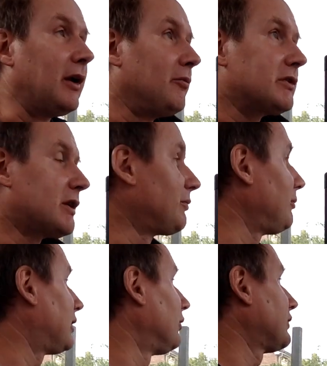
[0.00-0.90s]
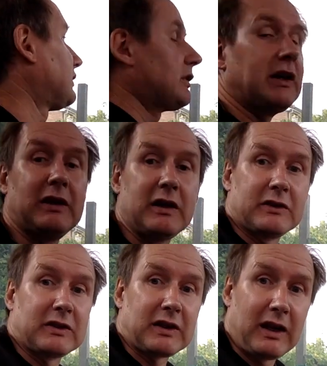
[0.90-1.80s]
simply because it's
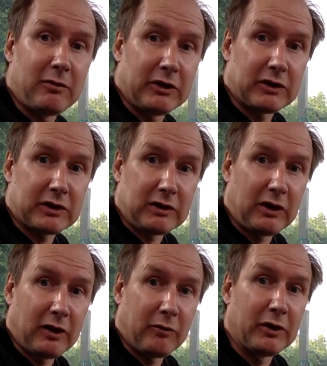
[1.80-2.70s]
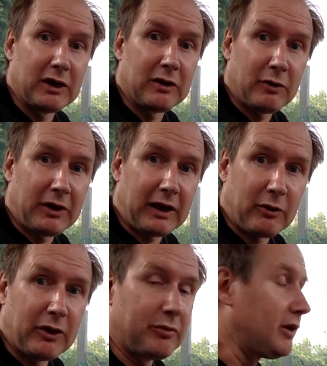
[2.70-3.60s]
the same as we did with
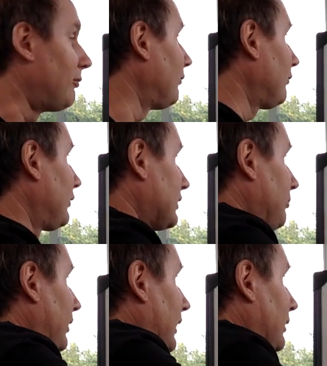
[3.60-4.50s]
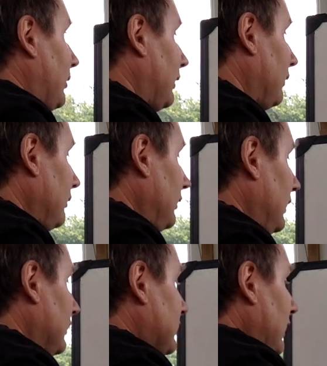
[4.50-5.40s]
equilibrium for supply and demand.
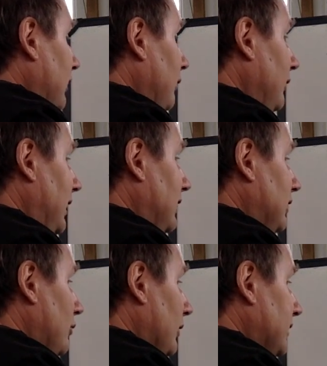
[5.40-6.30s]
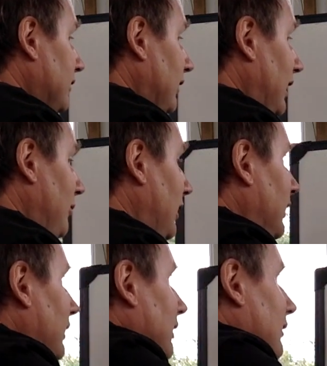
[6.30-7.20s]
Yeah, so there's your quantity of labour,
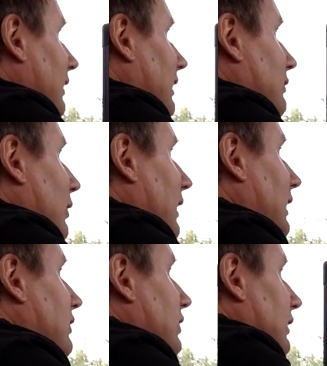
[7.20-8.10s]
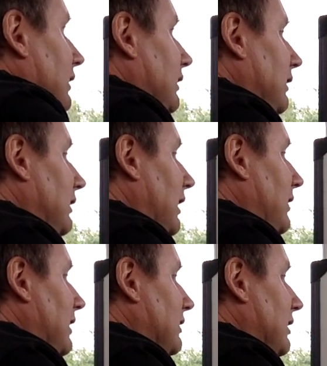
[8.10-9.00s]
there's wage, yeah,
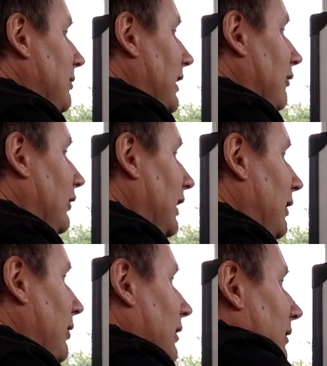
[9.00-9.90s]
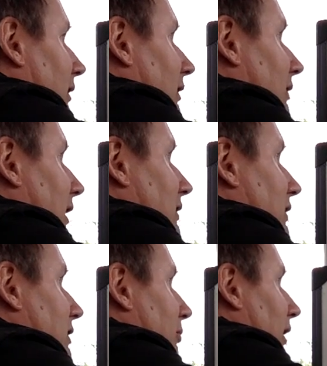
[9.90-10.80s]
there's the demand for labour, there's the
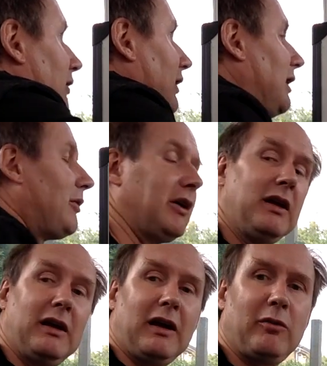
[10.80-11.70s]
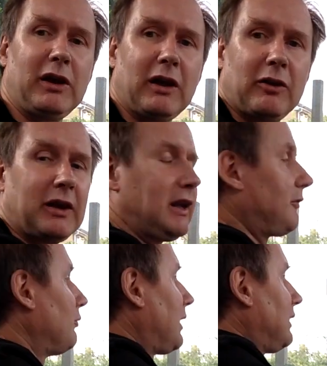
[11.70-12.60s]
supply of labour, and we know that
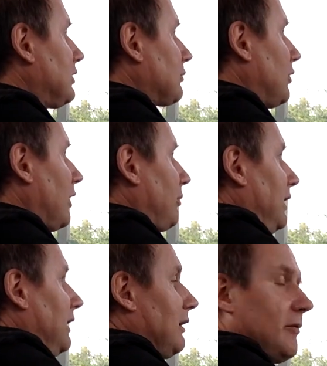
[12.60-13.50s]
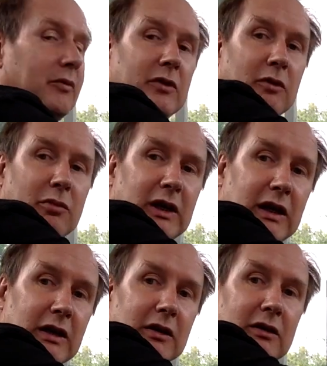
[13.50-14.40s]
if wages were up here, there'd
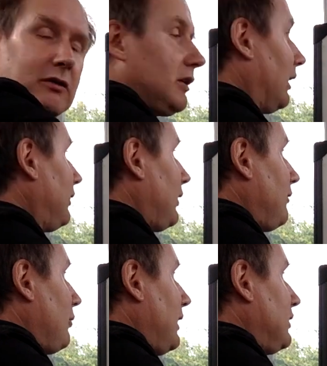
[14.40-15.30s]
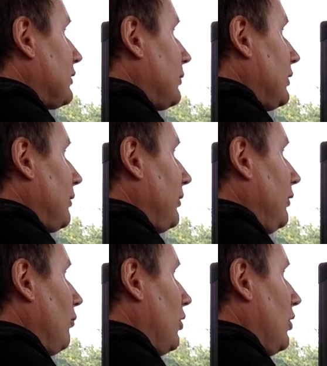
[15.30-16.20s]
be, if wages were at
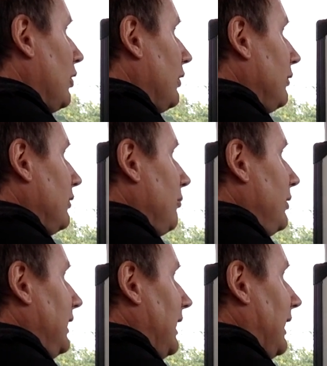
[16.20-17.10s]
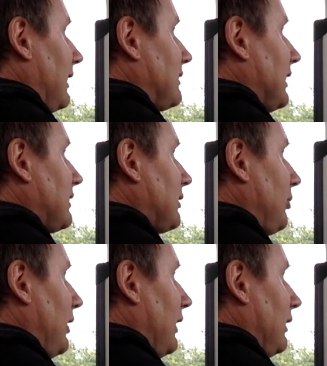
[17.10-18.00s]
W1, there'd be excess
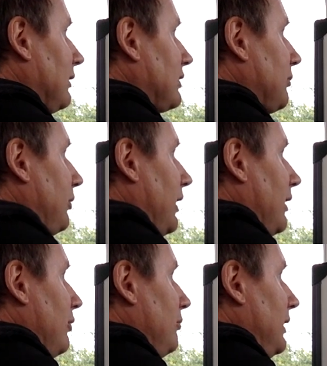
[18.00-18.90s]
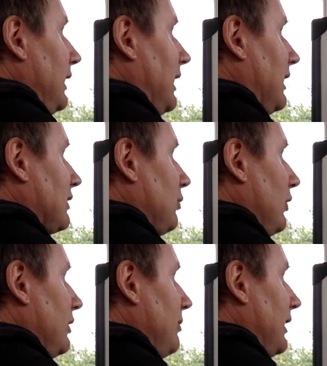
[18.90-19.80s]
supply. Supply would be
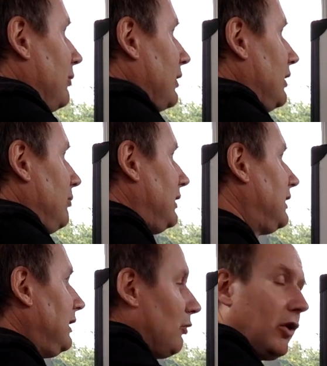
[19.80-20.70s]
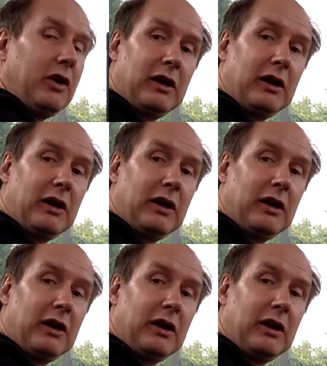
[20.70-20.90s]
S1, demand would only be D1.